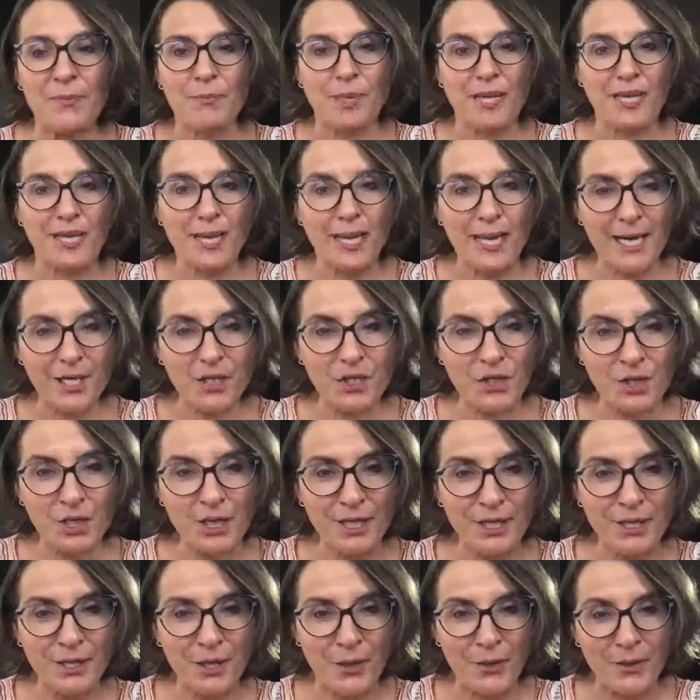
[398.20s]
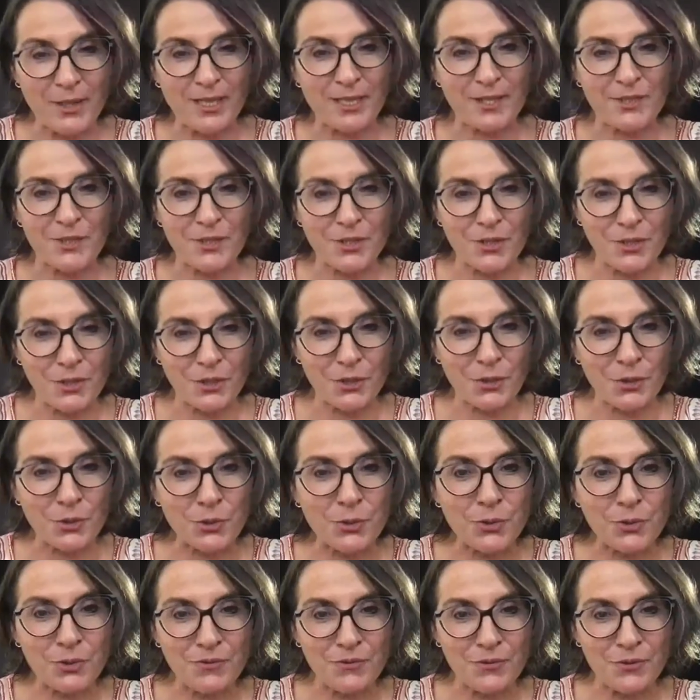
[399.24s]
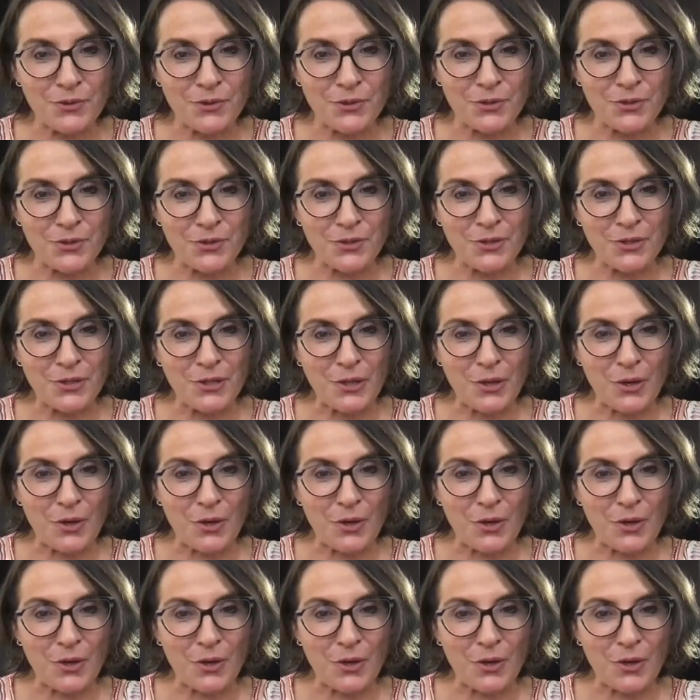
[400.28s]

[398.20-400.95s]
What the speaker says: but actually going into the universe